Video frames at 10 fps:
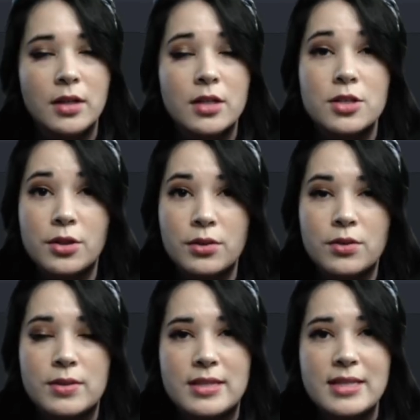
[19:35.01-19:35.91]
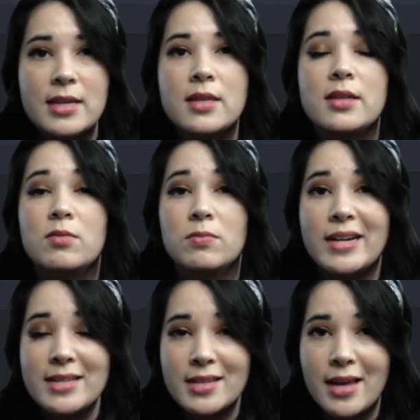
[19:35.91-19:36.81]
So you can see that
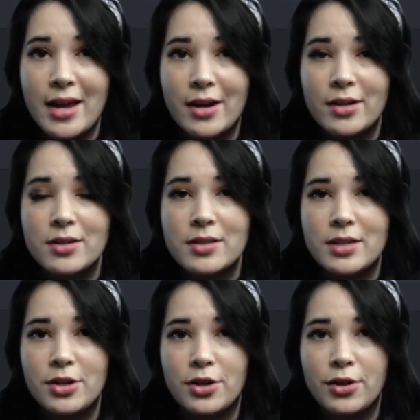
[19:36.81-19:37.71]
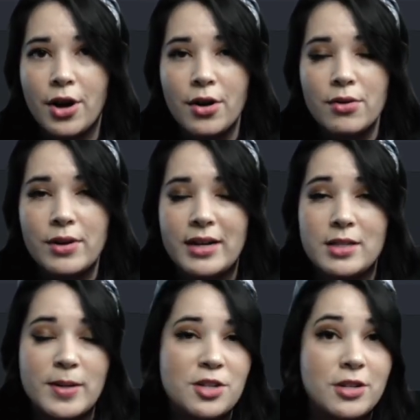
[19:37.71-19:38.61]
raising errors in your code, and
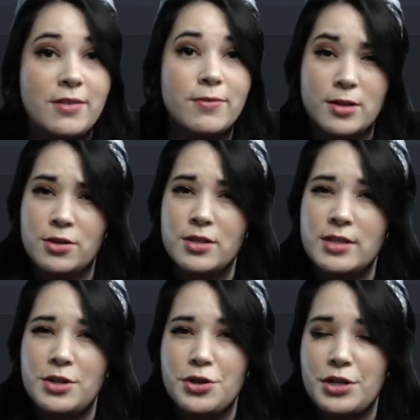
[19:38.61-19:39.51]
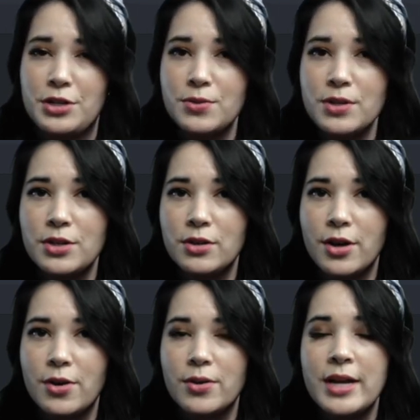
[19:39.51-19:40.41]
especially in functions that you're going to use in your
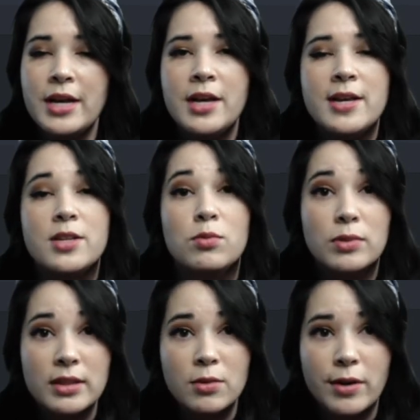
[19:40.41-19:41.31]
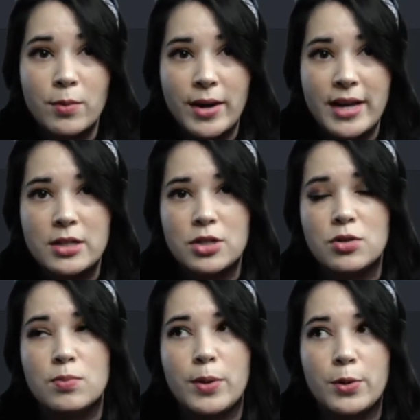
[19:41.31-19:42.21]
code, is a really great way
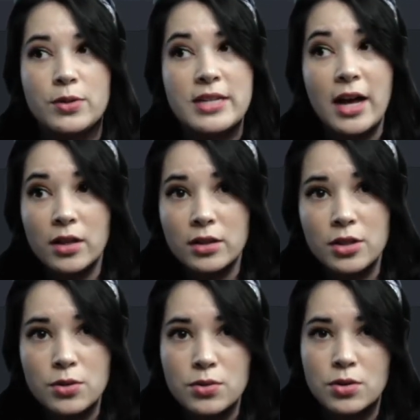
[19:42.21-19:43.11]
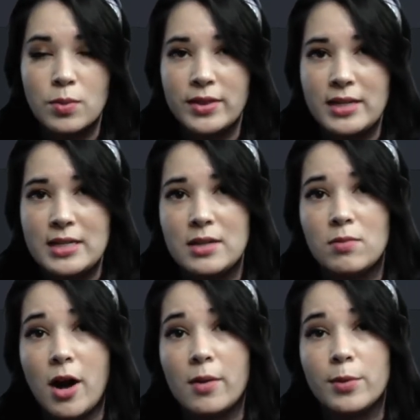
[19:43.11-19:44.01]
to both tell the user what they did
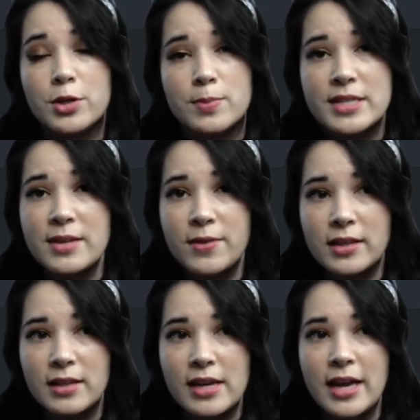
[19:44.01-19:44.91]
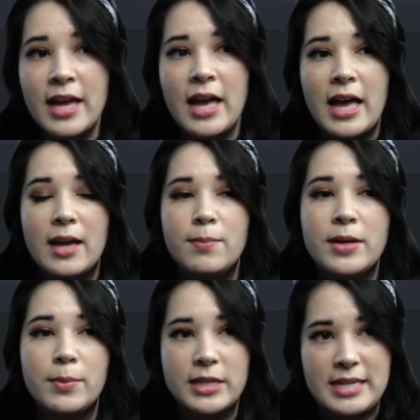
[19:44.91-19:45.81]
wrong more specifically and be
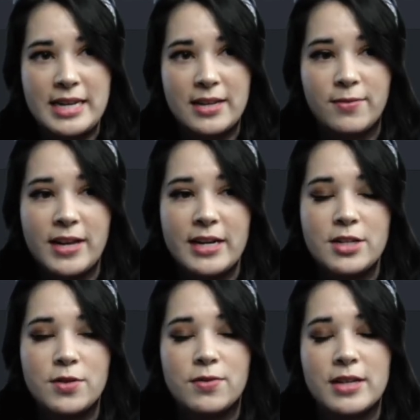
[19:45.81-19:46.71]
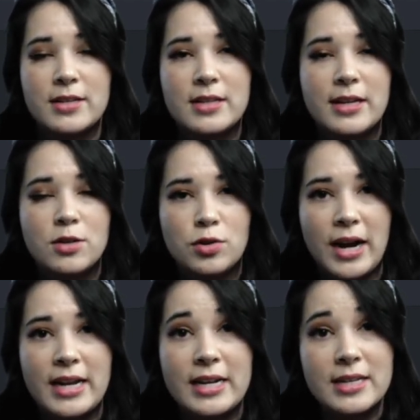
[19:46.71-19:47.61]
able to take advantage of things like try
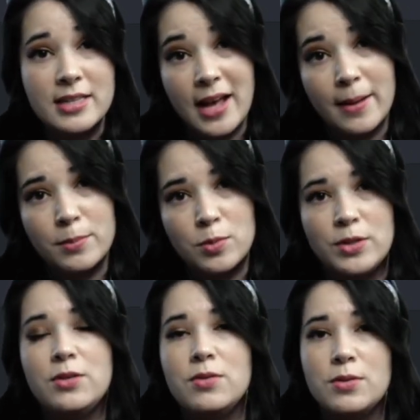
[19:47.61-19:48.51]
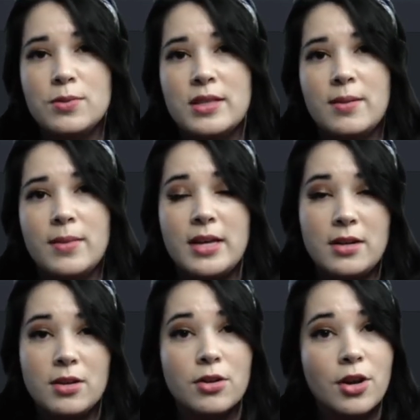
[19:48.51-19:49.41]
and except when you use them
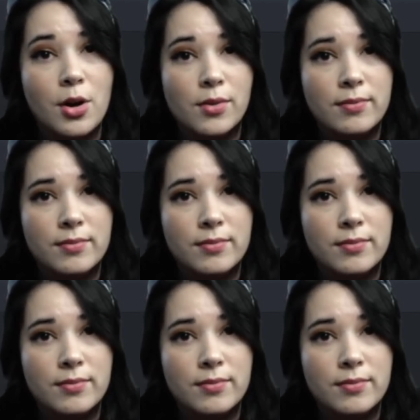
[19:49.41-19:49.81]
in your code.